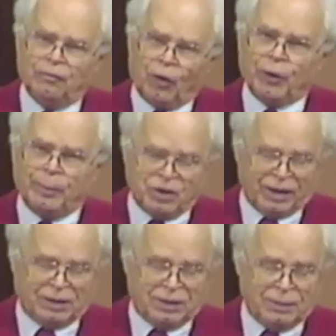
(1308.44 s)

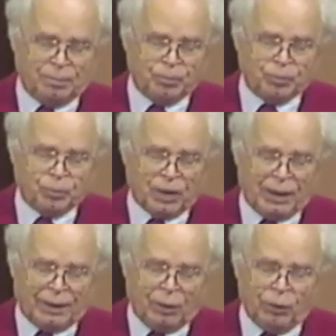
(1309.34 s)
40%,
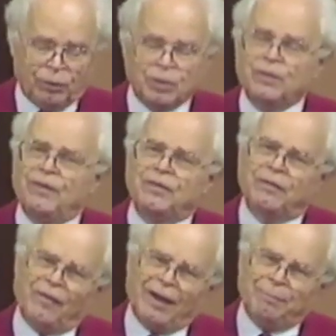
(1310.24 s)
and Lutherans
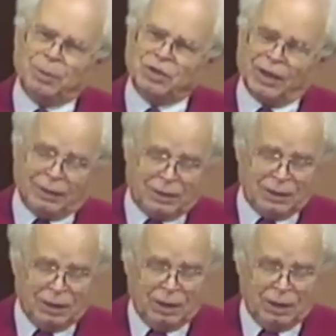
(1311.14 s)
55%,